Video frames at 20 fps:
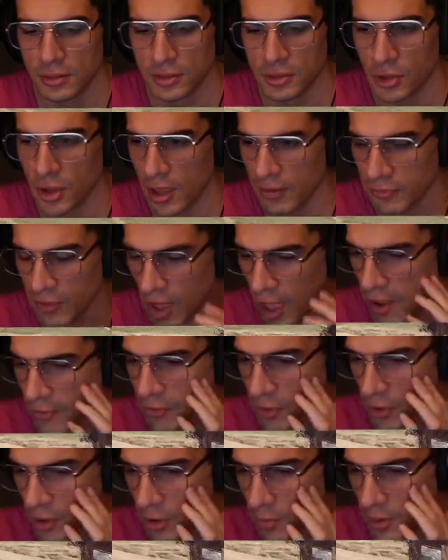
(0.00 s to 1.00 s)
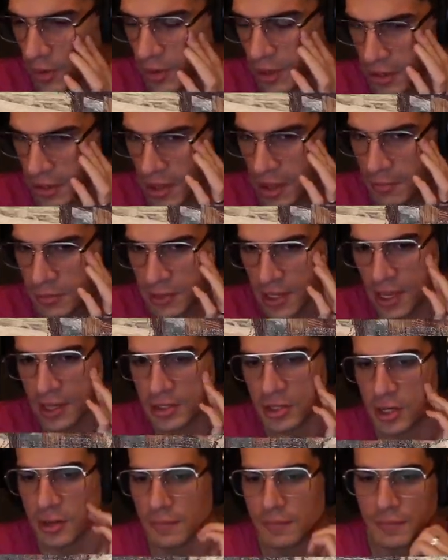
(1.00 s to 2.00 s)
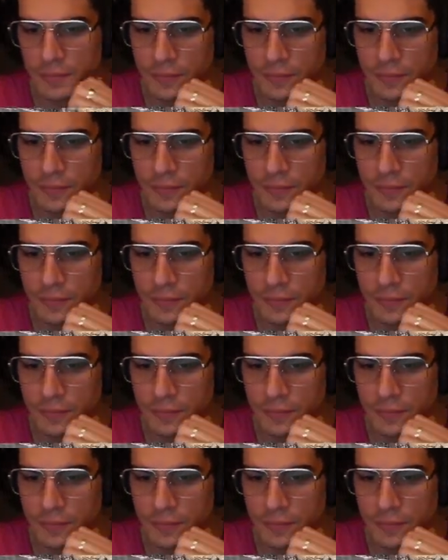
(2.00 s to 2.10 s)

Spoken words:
So have you heard about the DMCA shit?